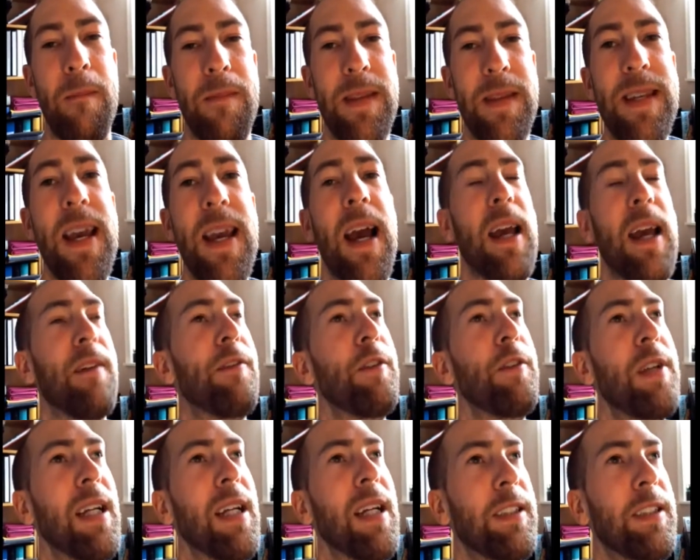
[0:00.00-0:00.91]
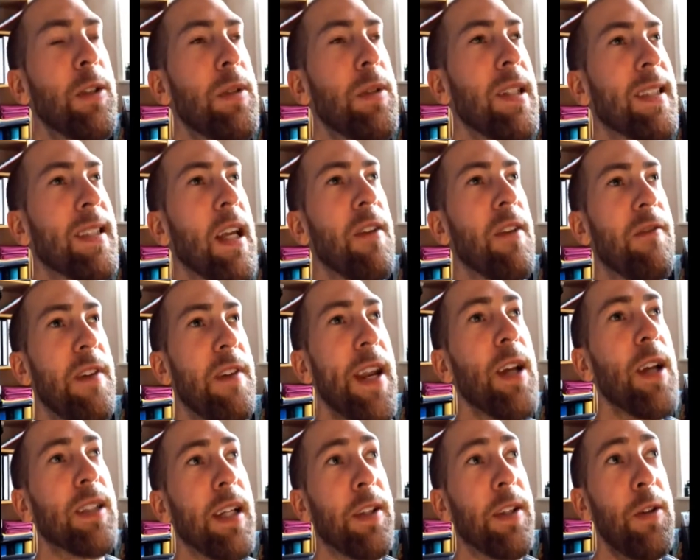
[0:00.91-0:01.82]
Yeah, if you're just doing these kind of
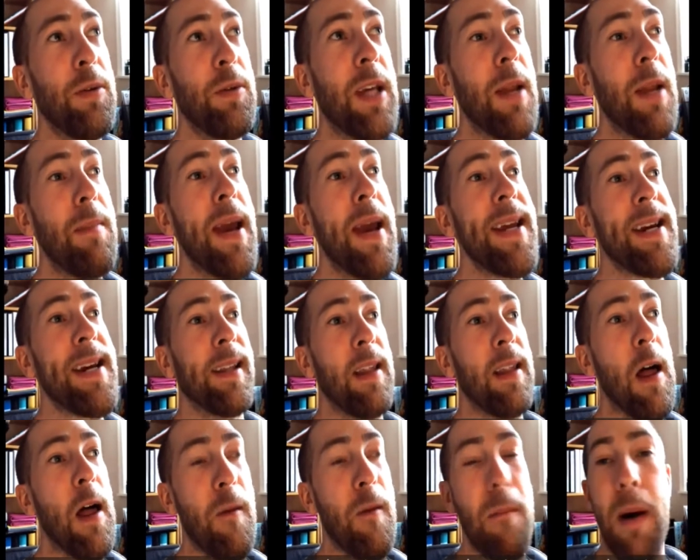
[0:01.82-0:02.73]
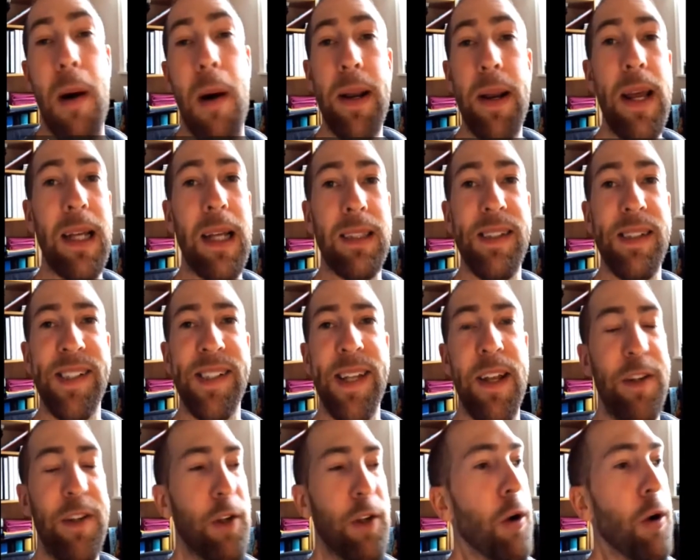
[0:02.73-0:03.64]
videos, like you can make a lot of money. As I
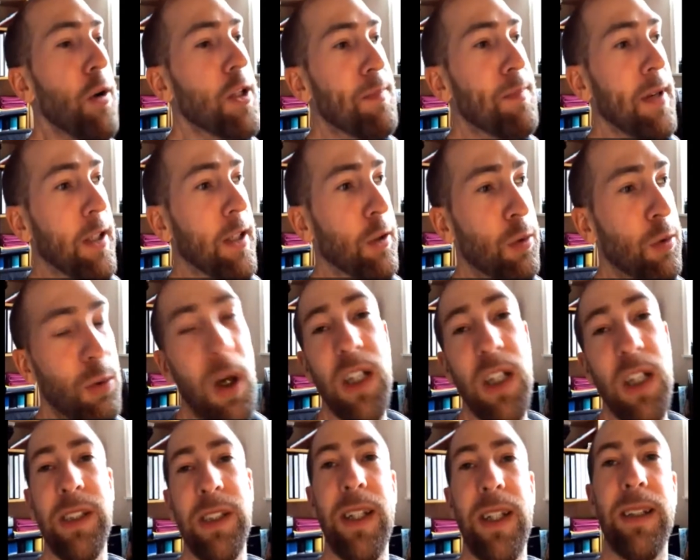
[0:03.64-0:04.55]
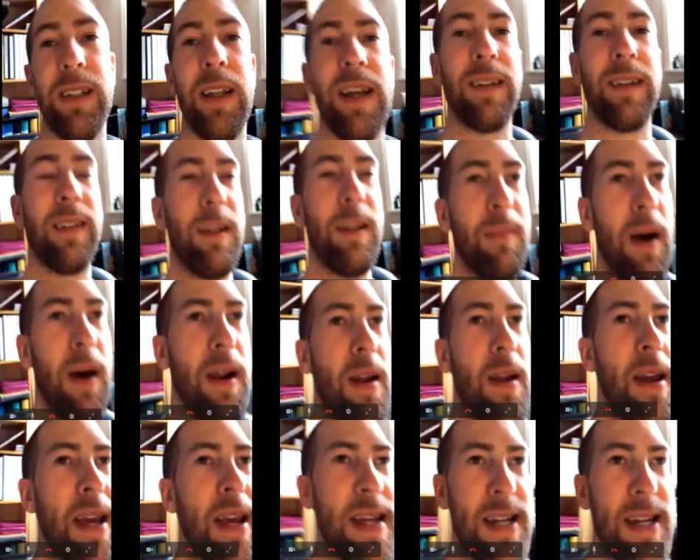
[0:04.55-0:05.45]
said, John has been crushing it lately,
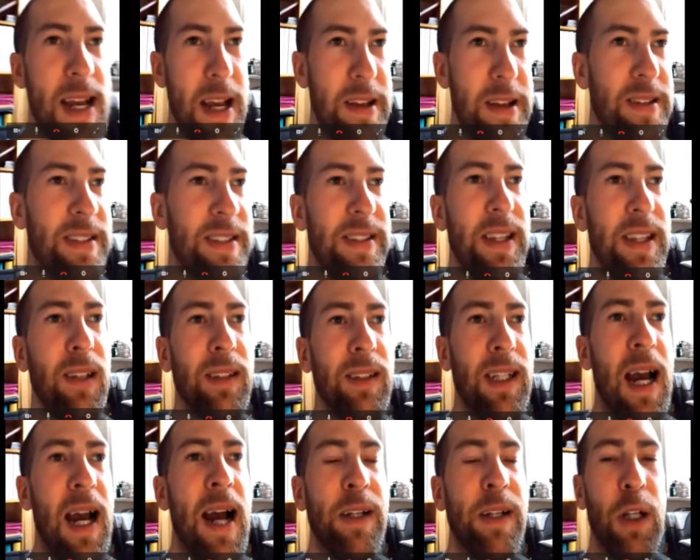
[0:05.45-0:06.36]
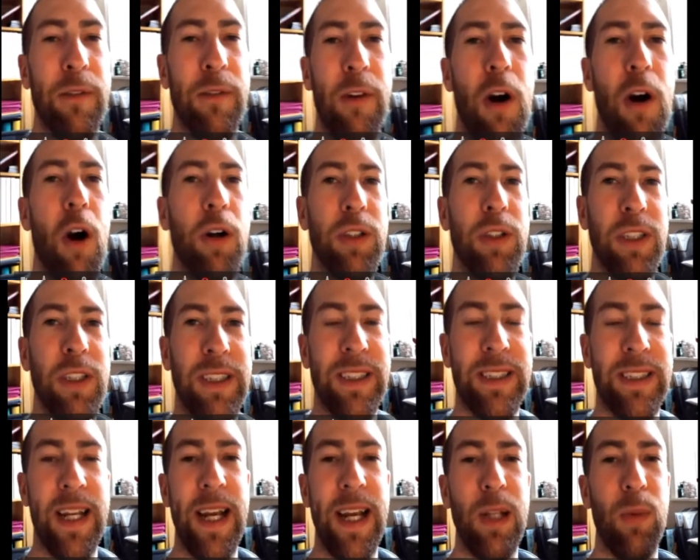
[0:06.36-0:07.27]
but it's still kind of hard to
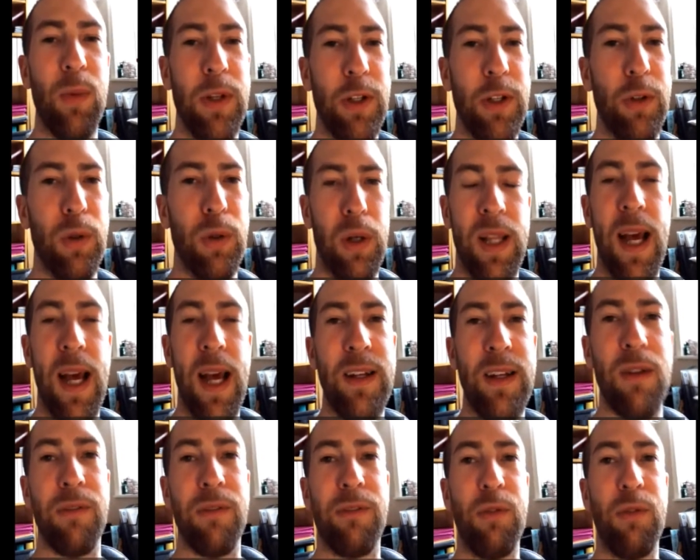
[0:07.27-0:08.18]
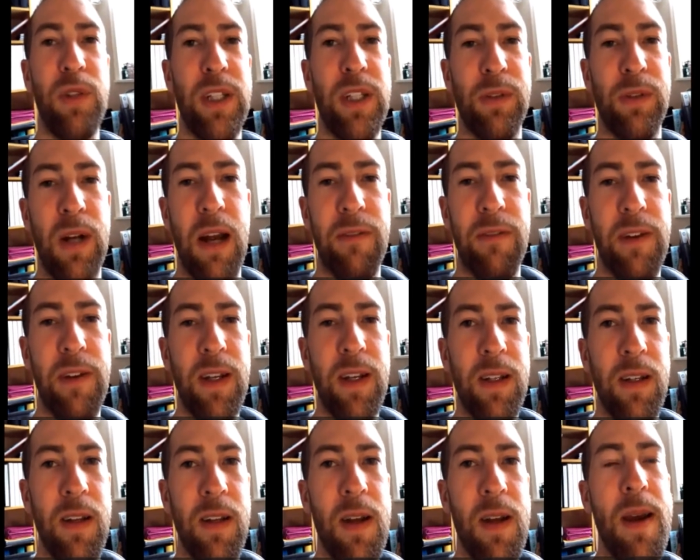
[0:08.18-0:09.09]
scale when you're relying on free
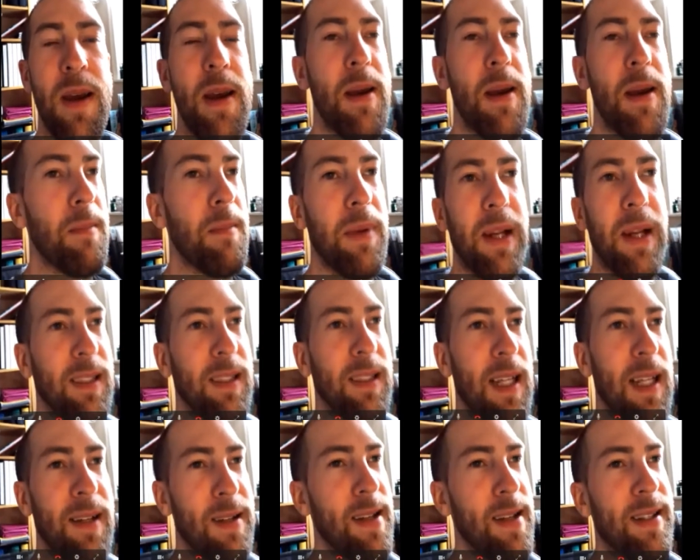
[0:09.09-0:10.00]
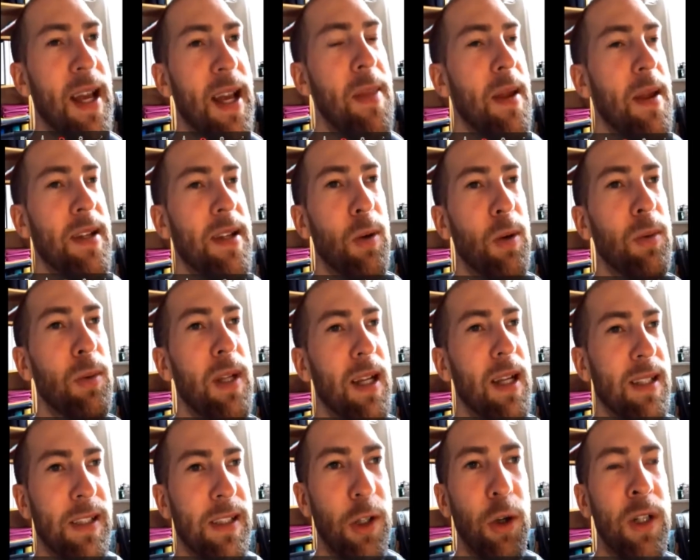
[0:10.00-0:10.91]
traffic. Because as I said, there's only a
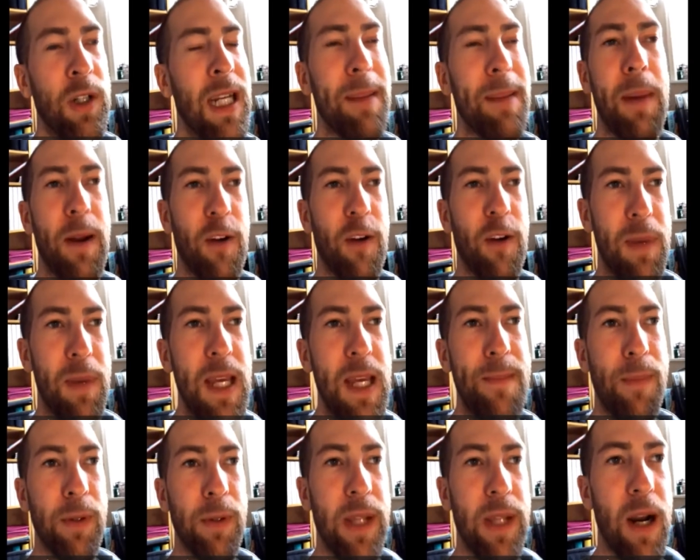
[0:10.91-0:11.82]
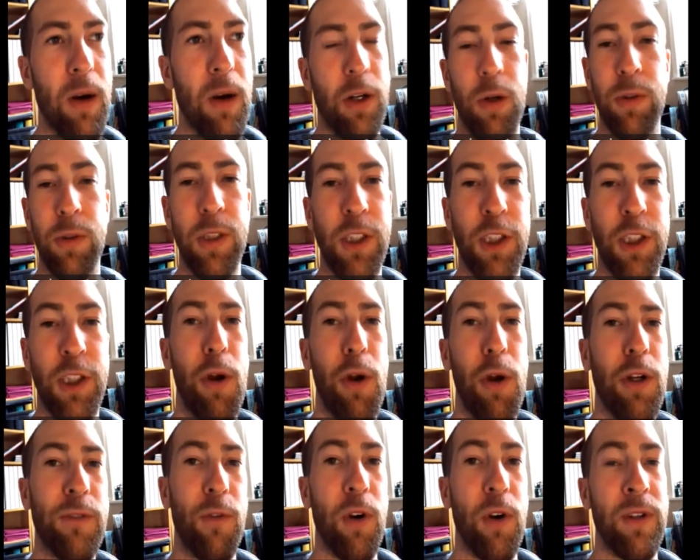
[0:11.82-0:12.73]
certain amount of people that are going to
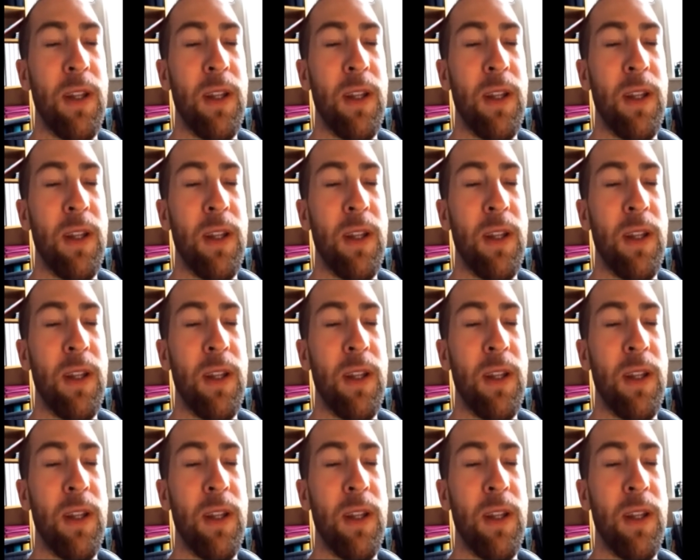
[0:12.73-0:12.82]
search for it.